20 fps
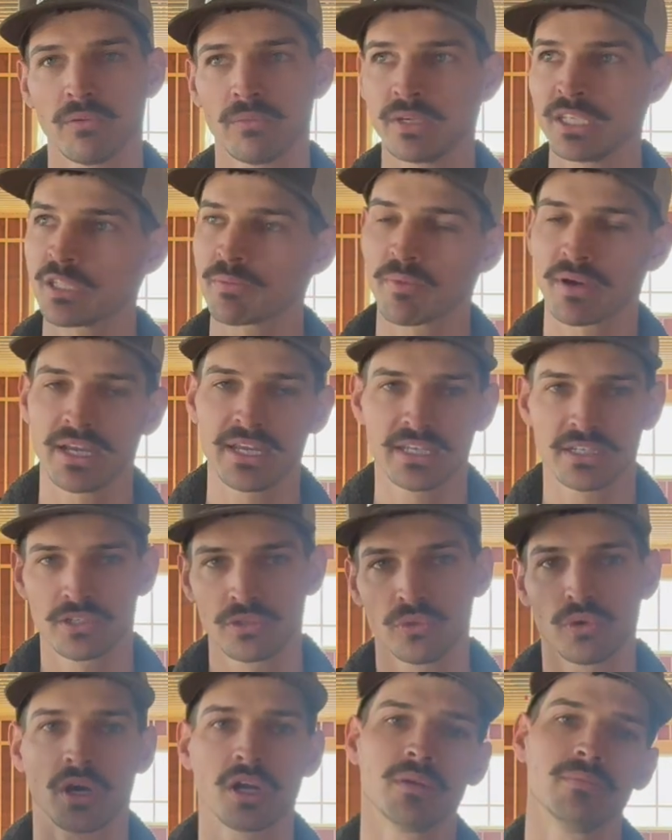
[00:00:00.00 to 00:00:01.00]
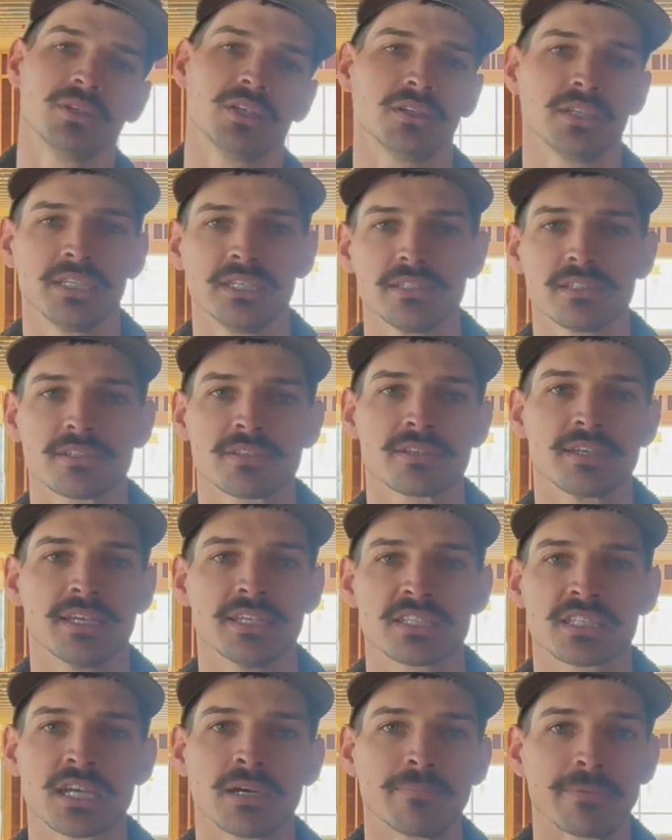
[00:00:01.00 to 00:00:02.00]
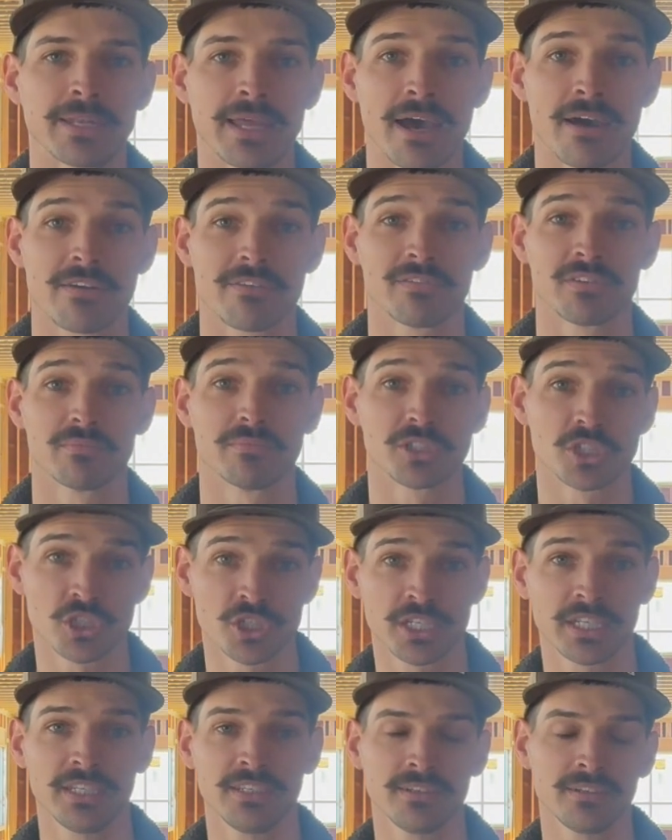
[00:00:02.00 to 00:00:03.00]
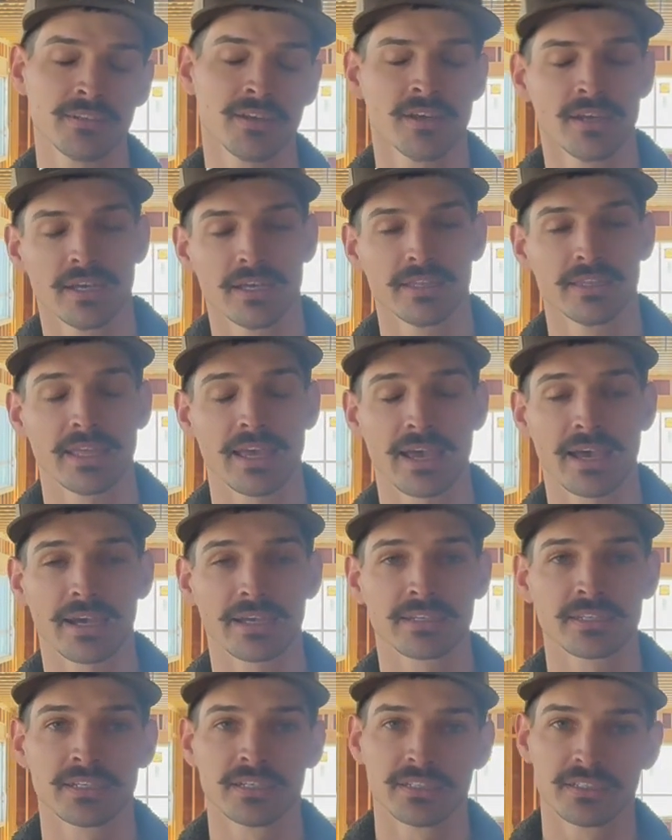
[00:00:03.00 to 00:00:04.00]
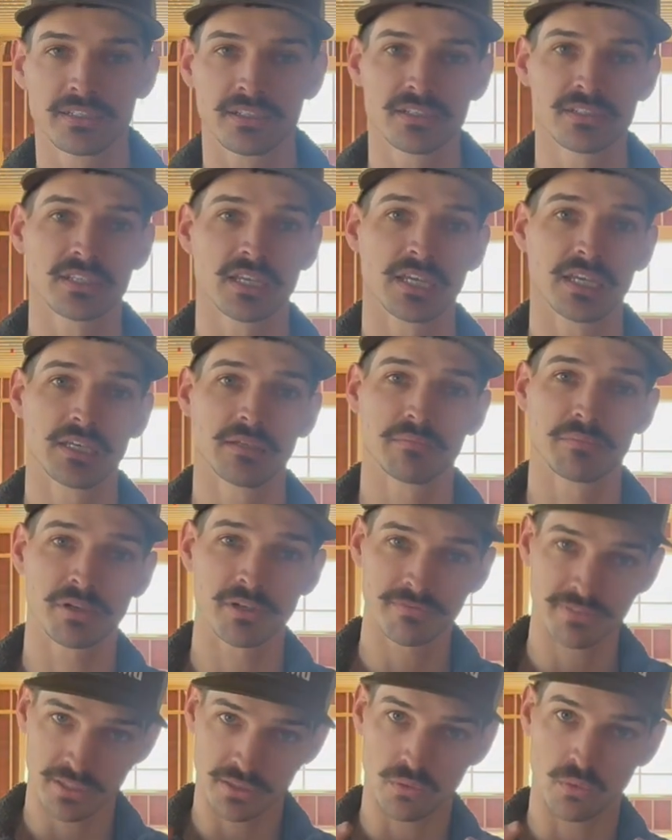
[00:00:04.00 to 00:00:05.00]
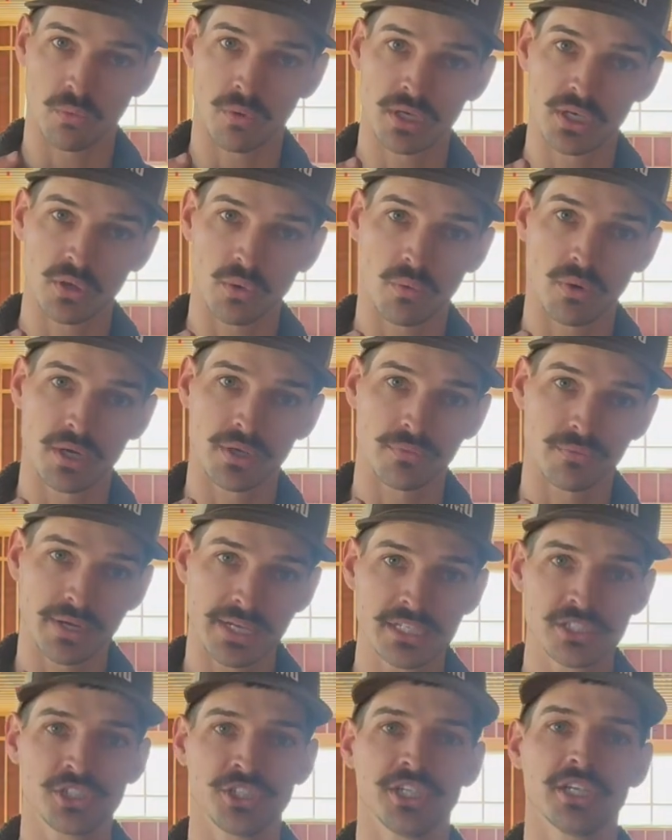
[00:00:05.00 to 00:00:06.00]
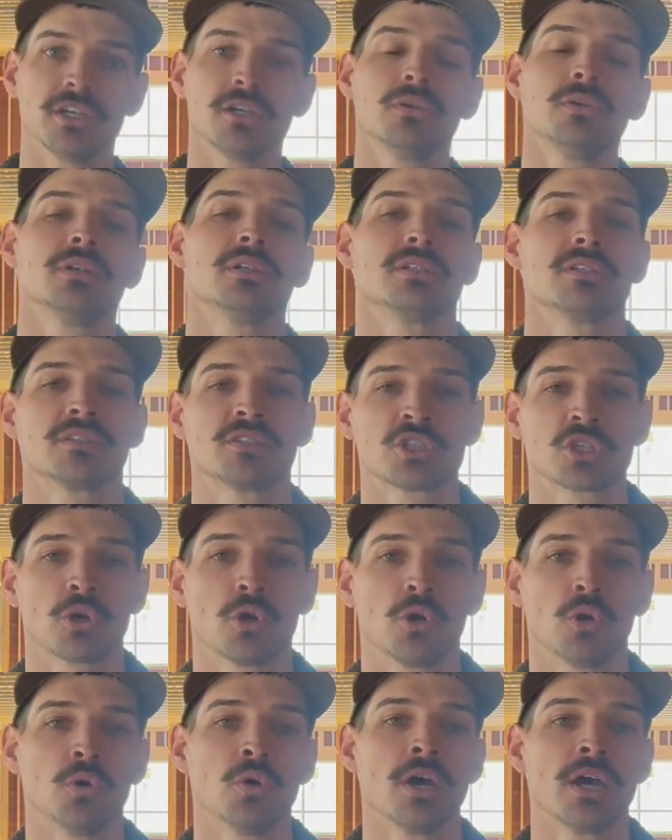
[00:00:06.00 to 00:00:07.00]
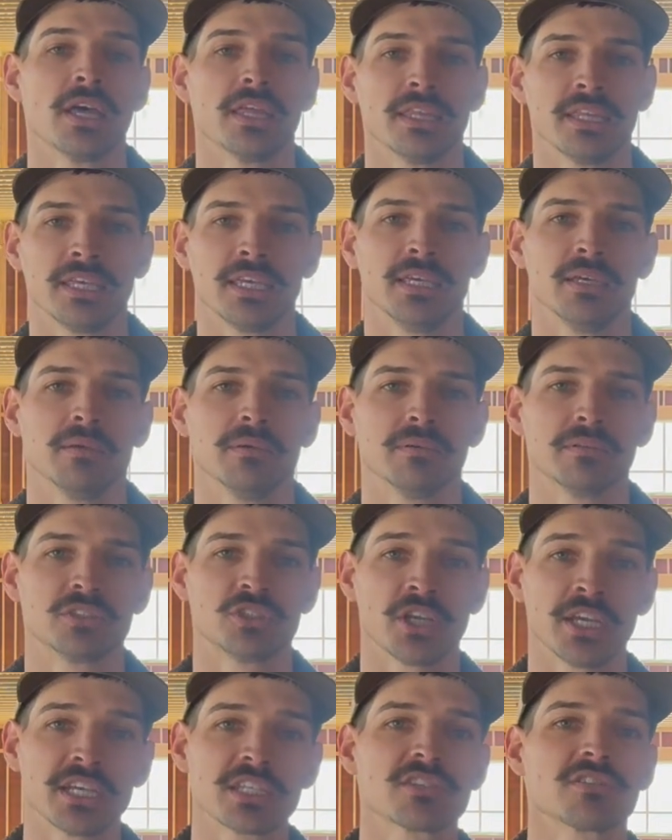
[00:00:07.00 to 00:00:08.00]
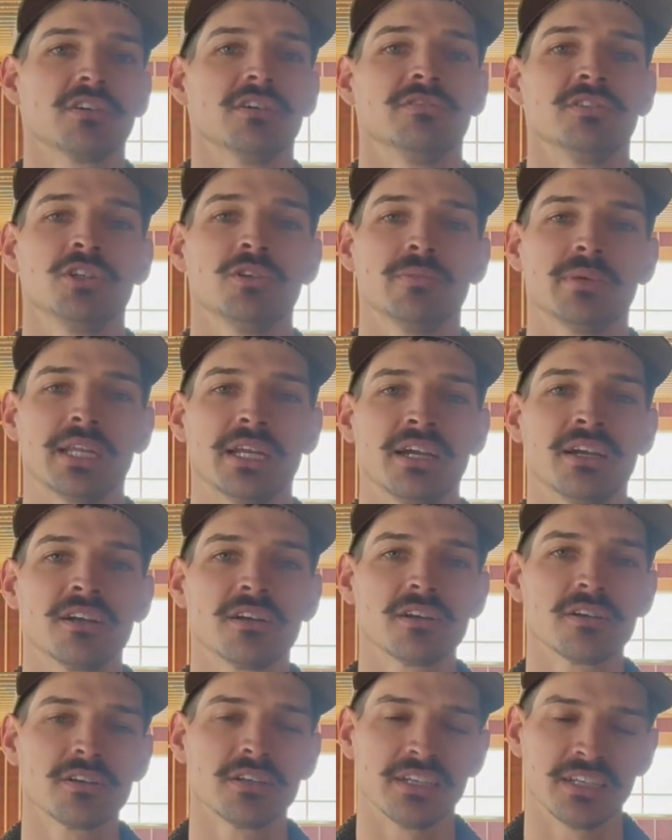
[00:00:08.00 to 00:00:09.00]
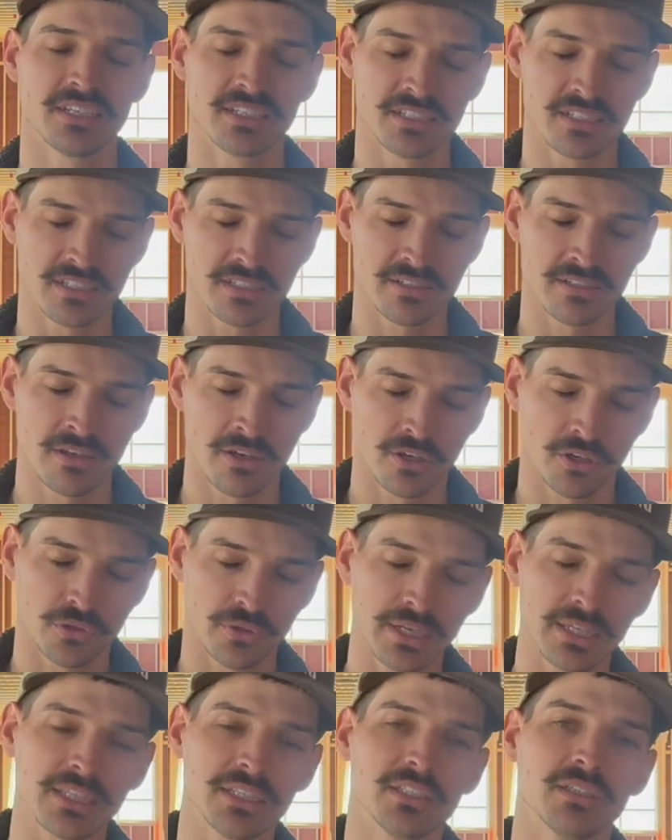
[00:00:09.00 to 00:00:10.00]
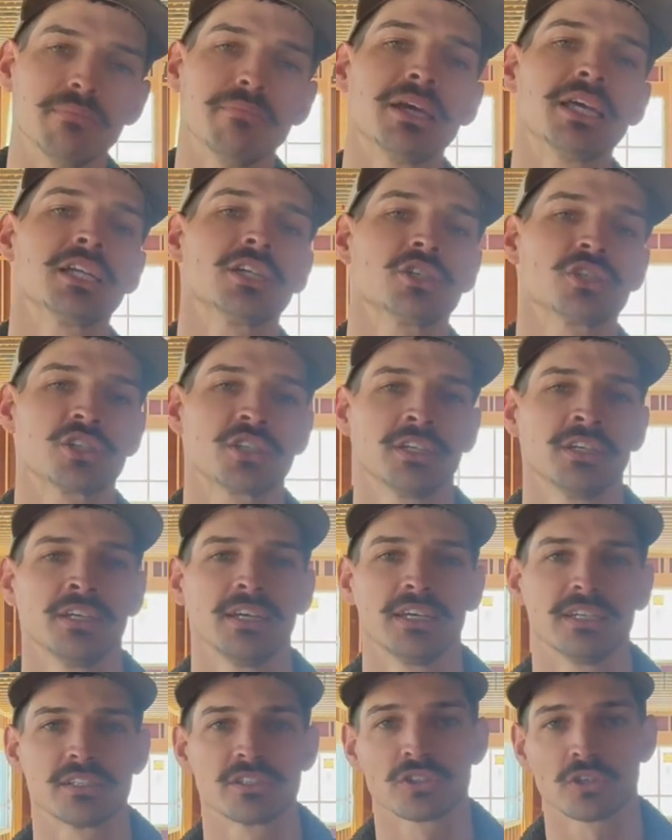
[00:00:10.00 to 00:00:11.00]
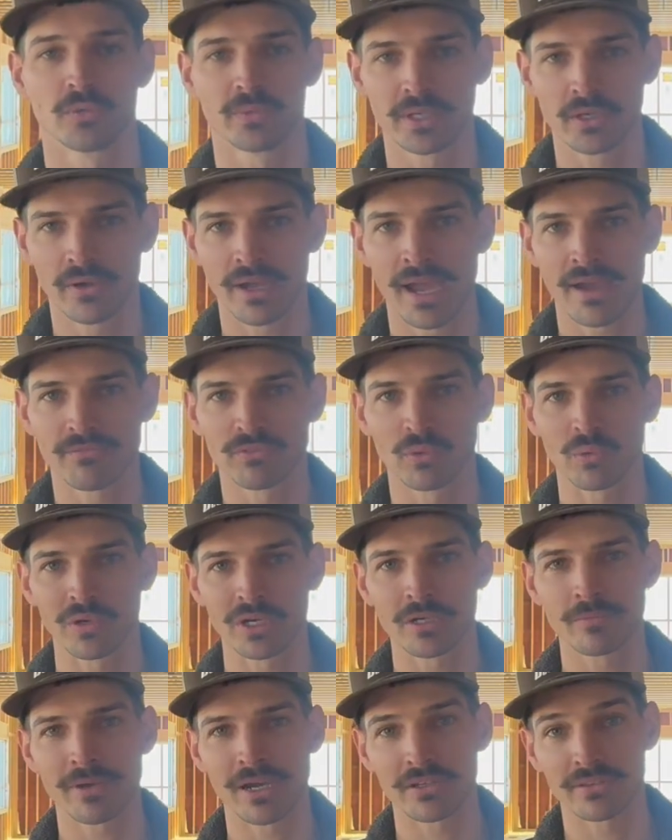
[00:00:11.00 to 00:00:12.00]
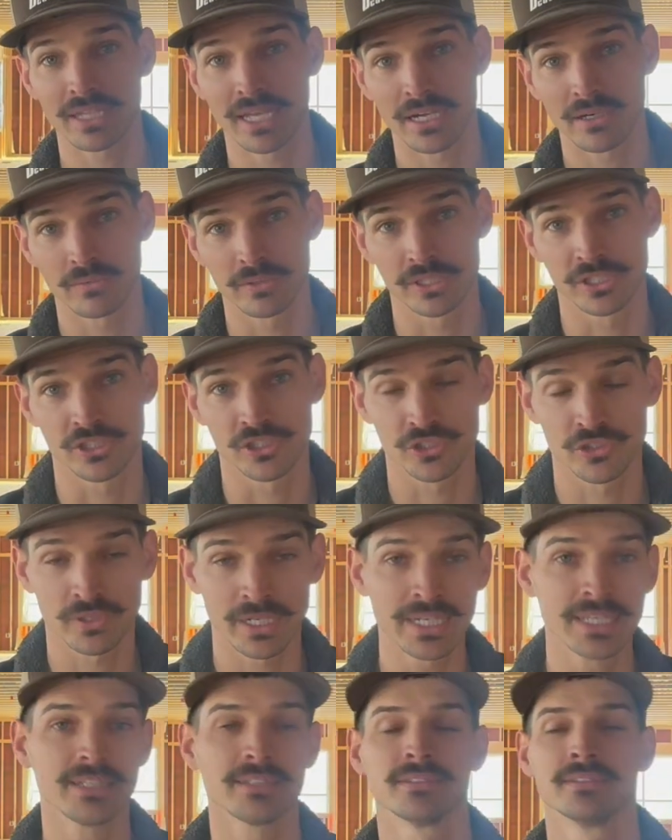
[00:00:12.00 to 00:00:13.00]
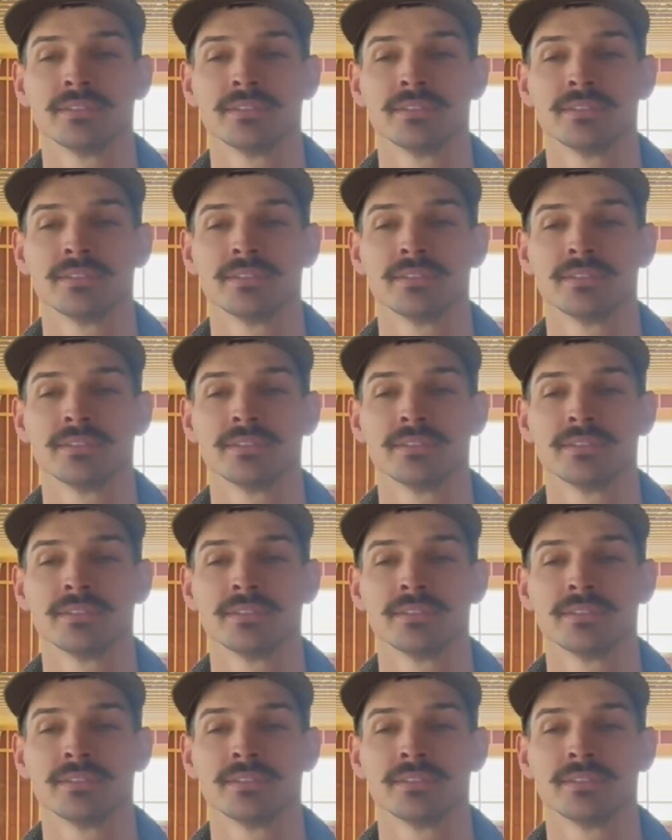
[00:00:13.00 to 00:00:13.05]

we spray into our buildings is coming out of a machine that does a perfect 1-to-1 ratio, so the chance of human error is greatly diminished, so we don't have to worry about that, which is great.